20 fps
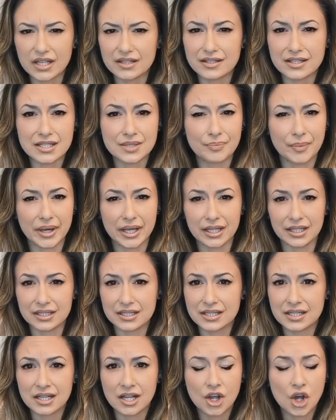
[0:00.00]

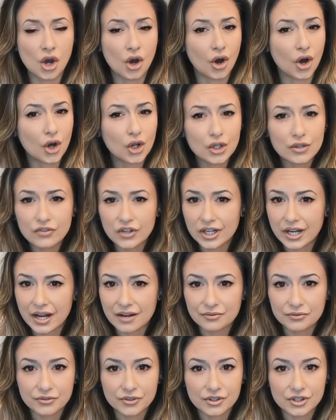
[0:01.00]
despite all of our
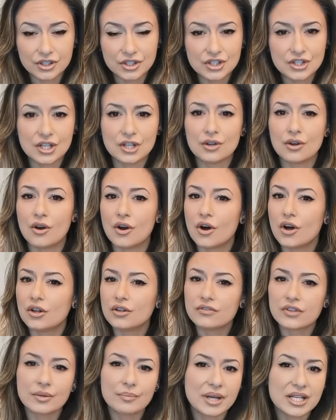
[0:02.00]
efforts and all
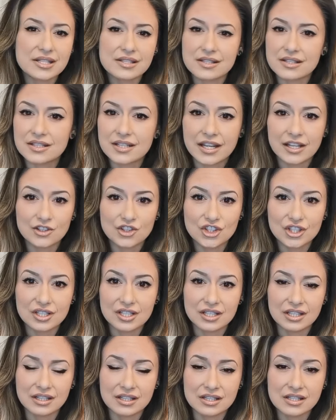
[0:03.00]
of our best
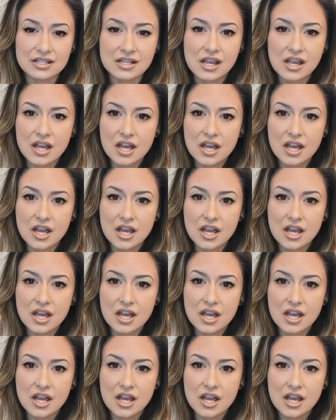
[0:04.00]
intentions.